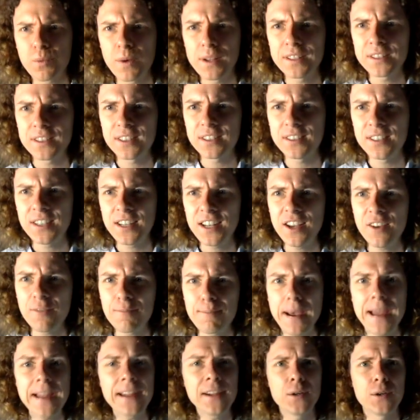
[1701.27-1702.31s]
once the city of
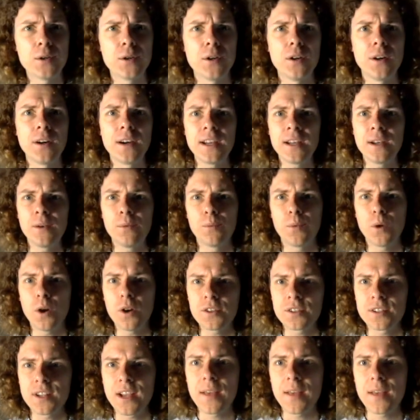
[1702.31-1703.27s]
Bangor in what,